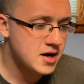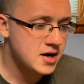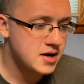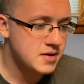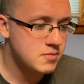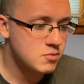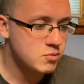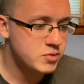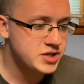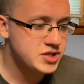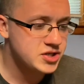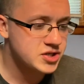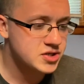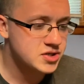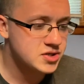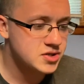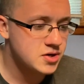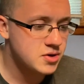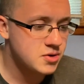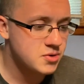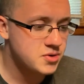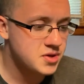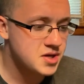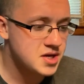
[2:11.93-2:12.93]
We just
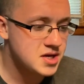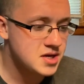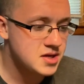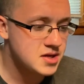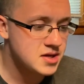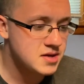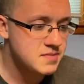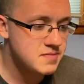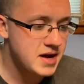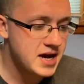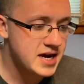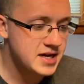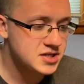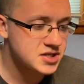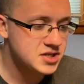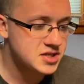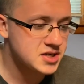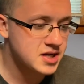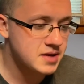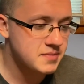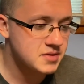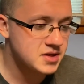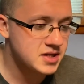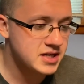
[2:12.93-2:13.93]
know the matches.
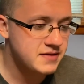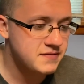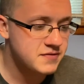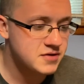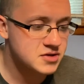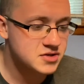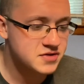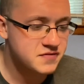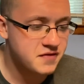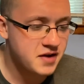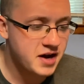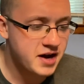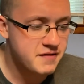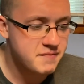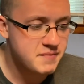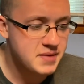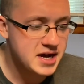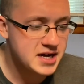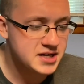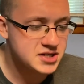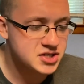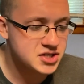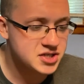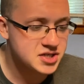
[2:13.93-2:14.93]
I believe there's 5
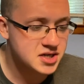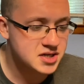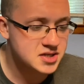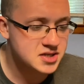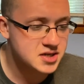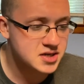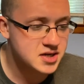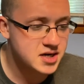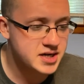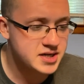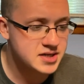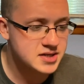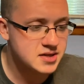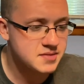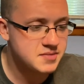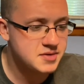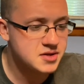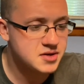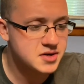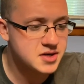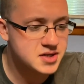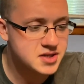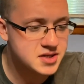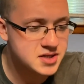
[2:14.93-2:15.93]
matches on tonight. Let me
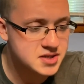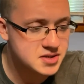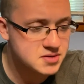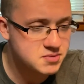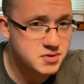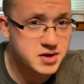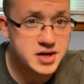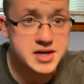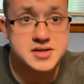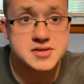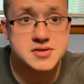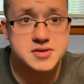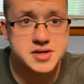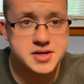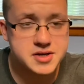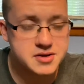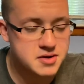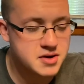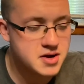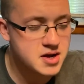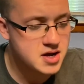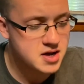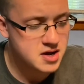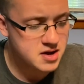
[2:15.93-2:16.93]
look at this, what I took
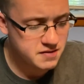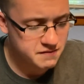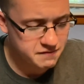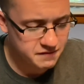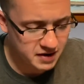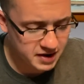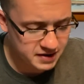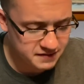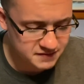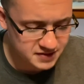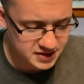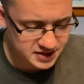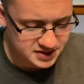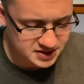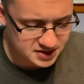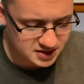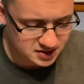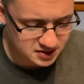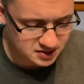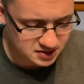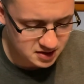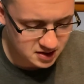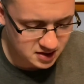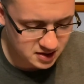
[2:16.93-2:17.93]
here. 5 nights
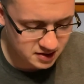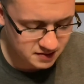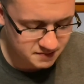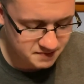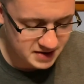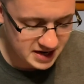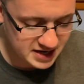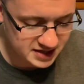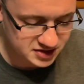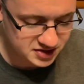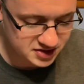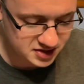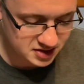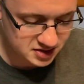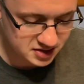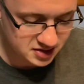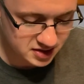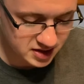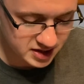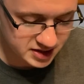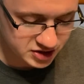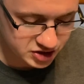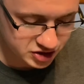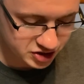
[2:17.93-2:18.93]
on matches on
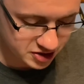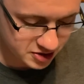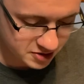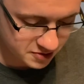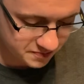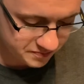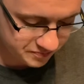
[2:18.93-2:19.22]
tonight's show.